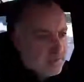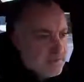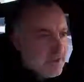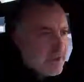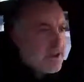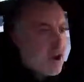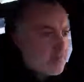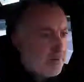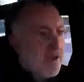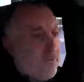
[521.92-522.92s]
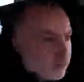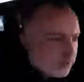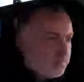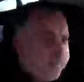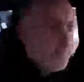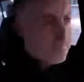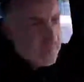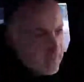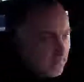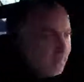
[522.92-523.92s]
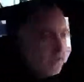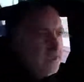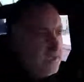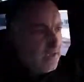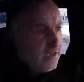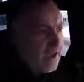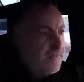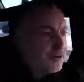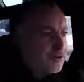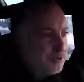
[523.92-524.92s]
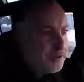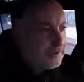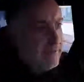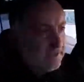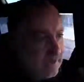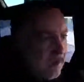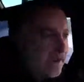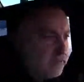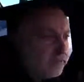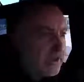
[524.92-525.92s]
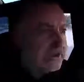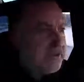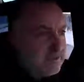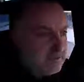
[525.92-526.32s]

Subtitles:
the AR platform. Unfortunately, I don't like